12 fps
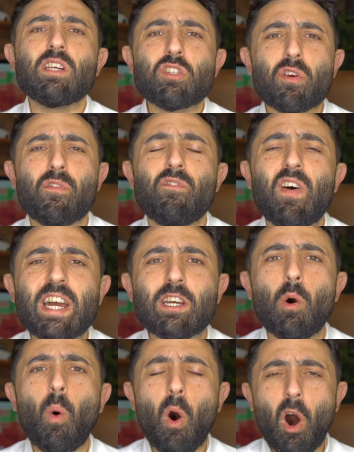as your
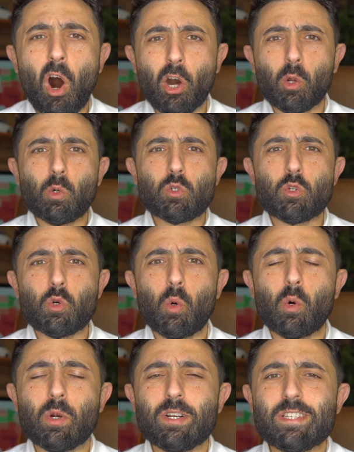FICO auto
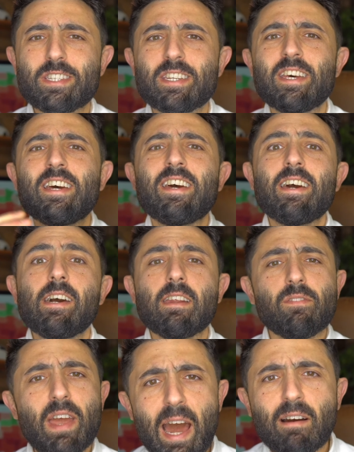scores. And
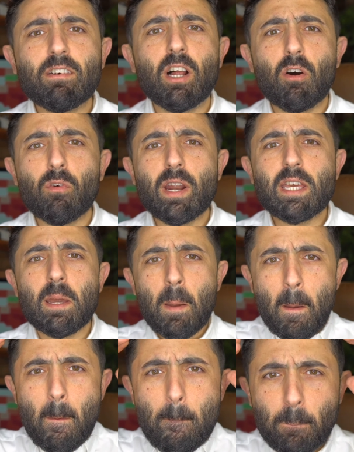if you haven't already,
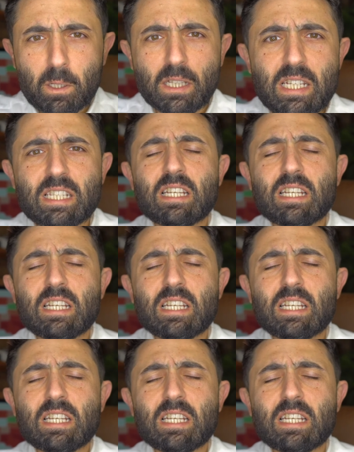please